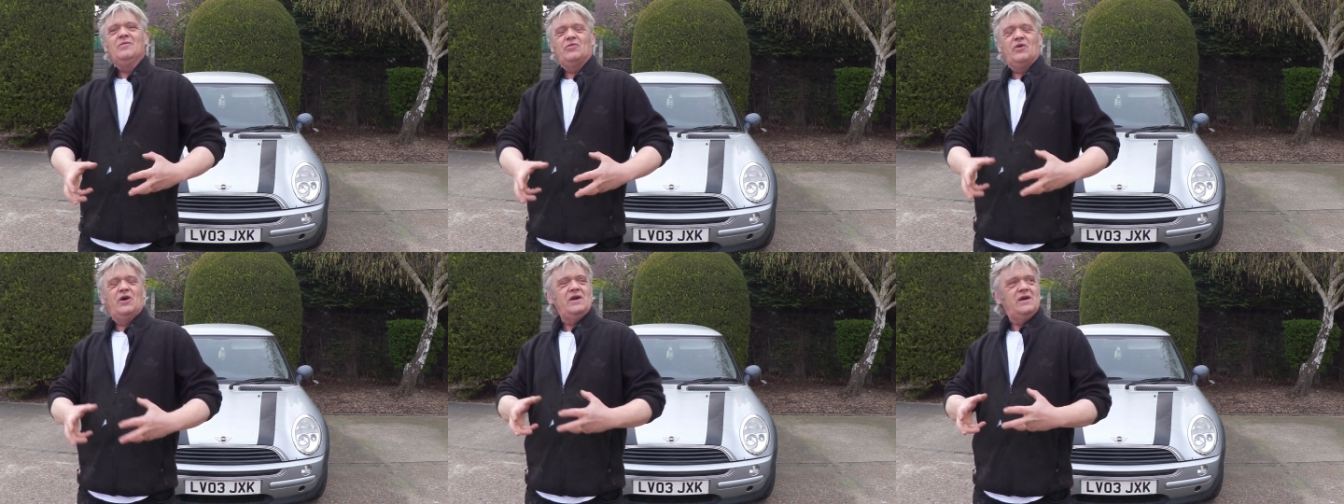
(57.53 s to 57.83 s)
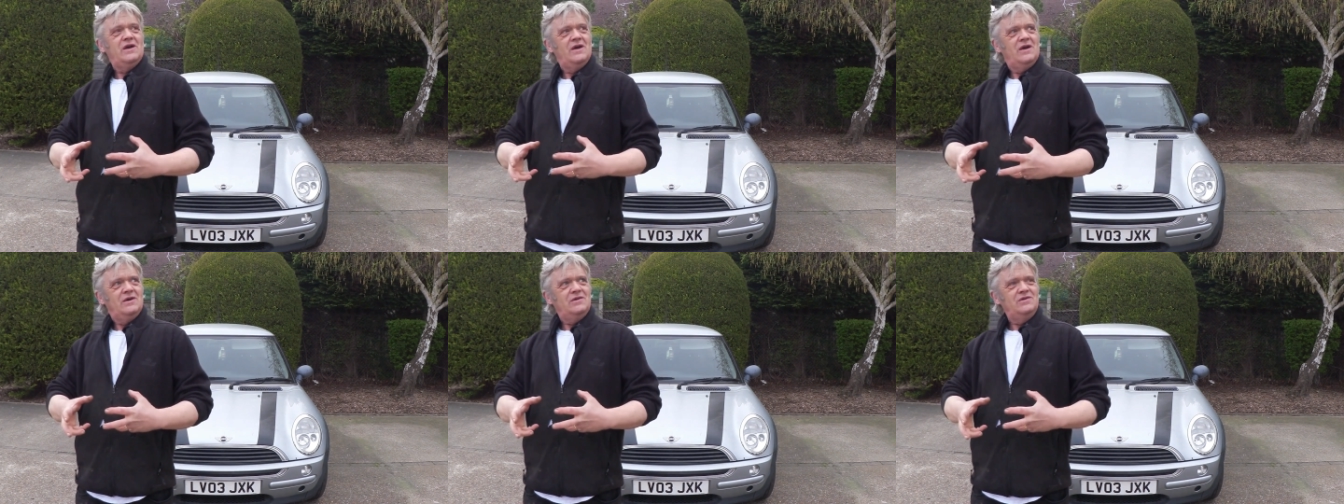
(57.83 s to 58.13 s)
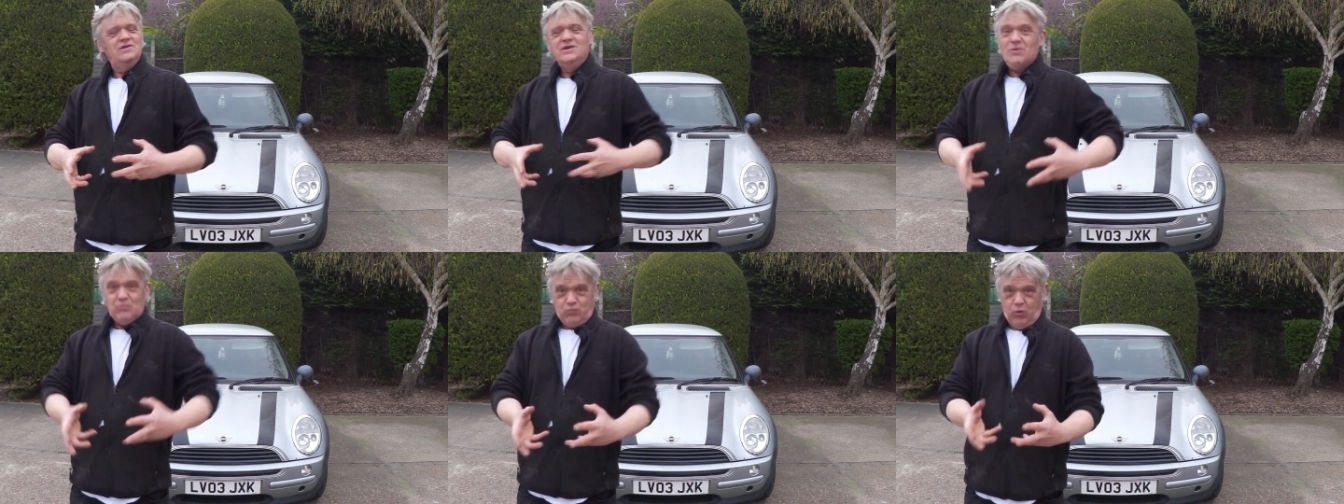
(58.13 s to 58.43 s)
that
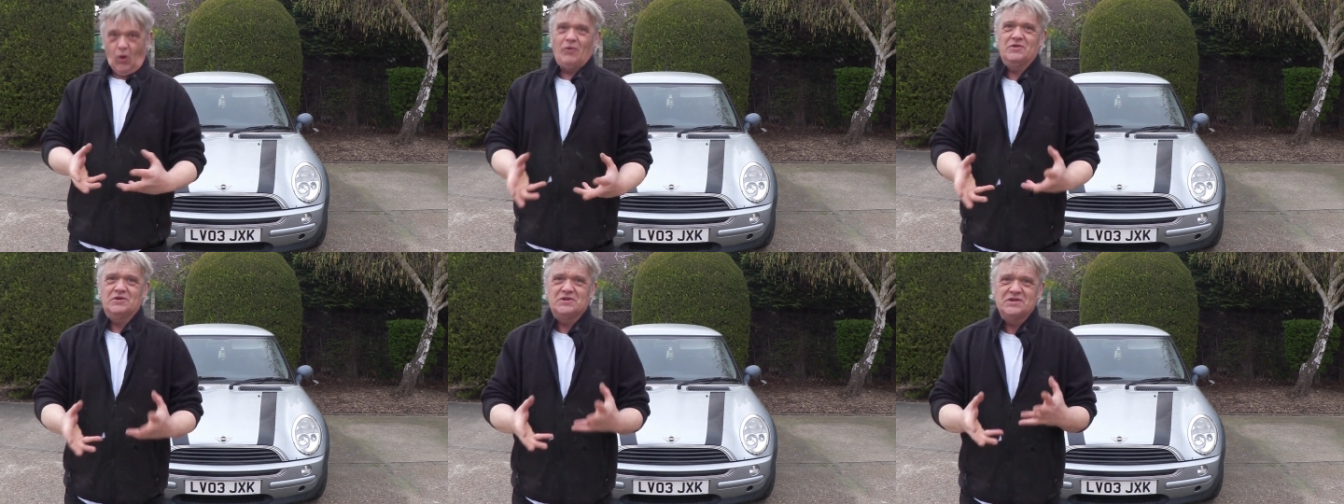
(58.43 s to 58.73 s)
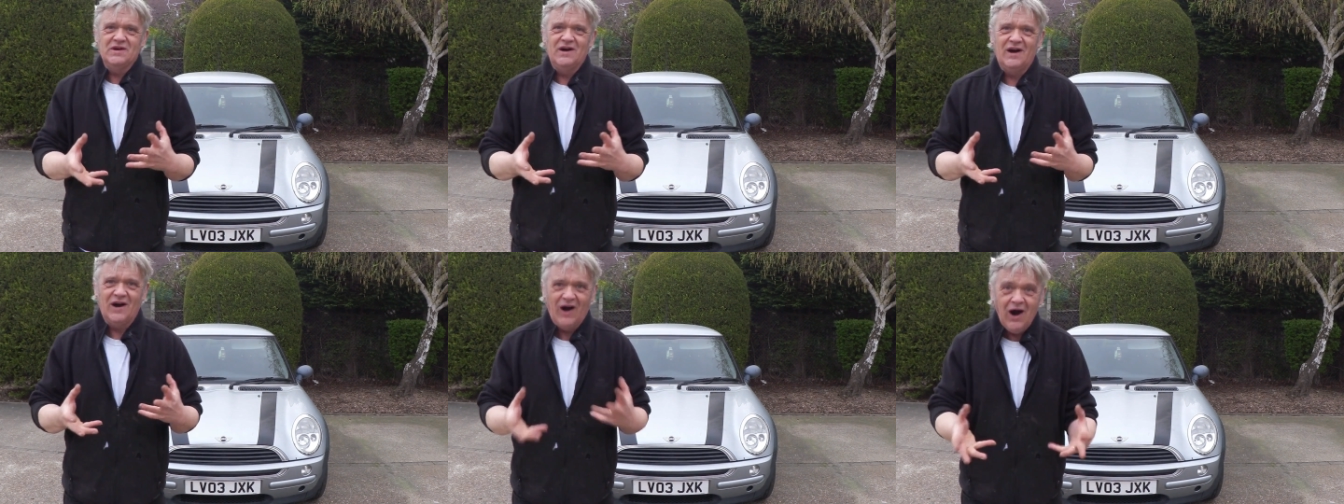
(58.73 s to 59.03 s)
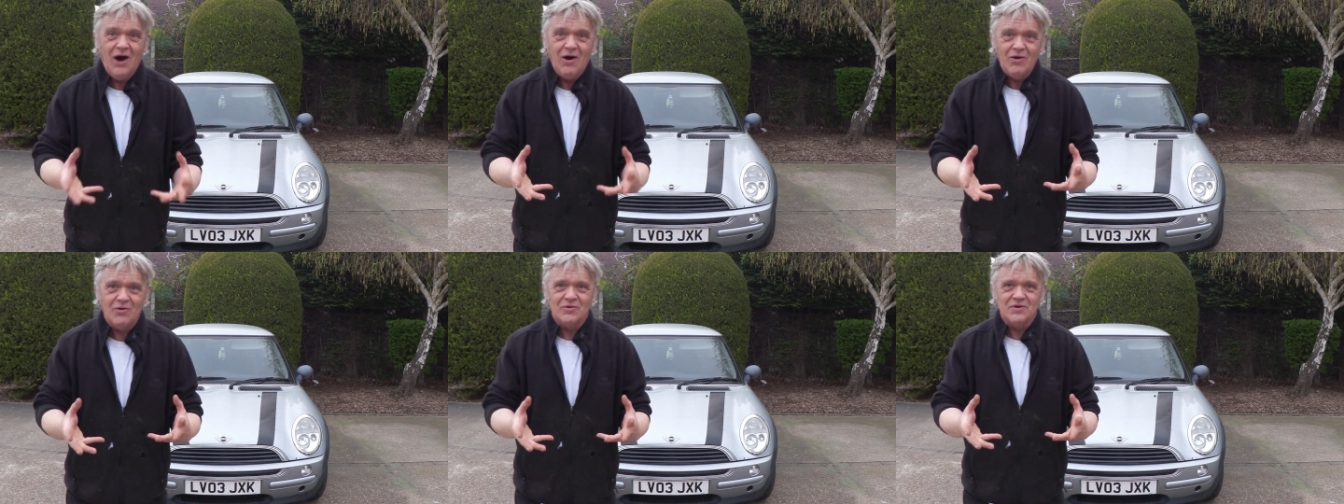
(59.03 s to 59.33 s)
you want to
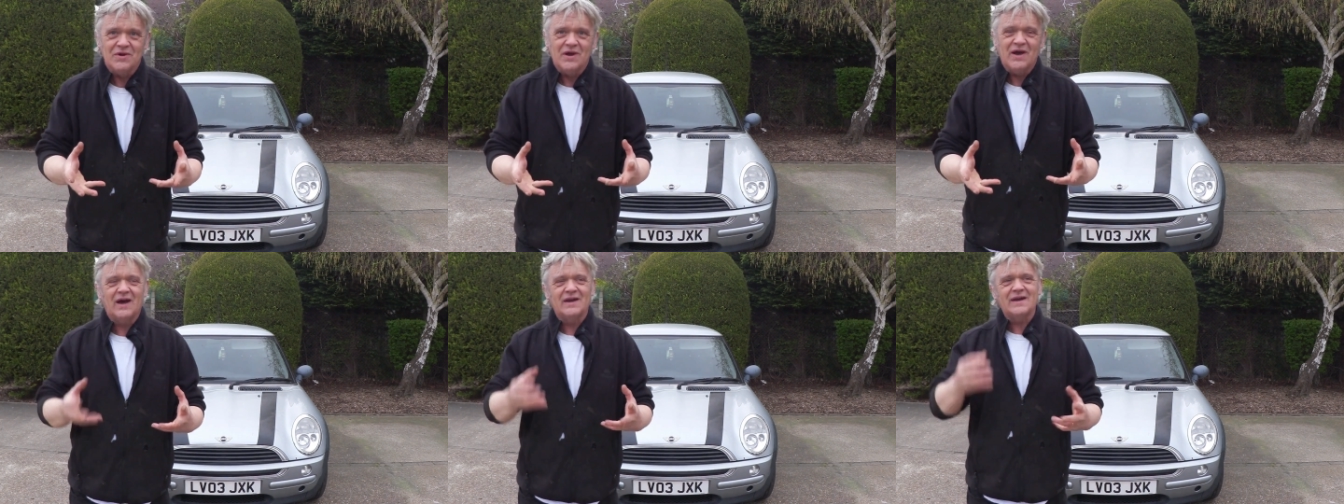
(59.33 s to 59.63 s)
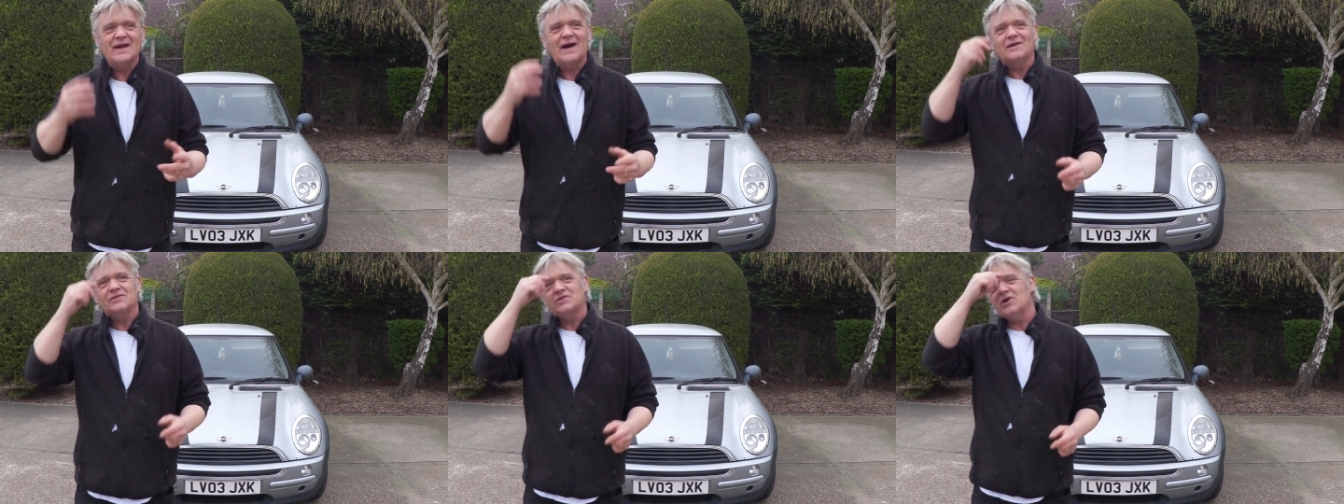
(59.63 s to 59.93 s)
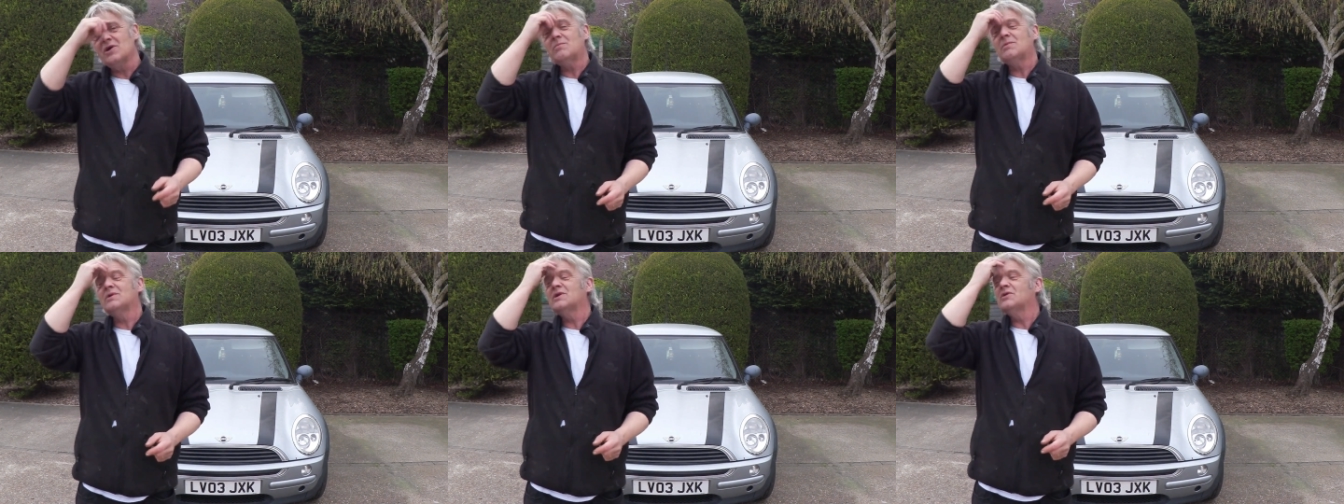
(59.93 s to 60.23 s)
own. And I don't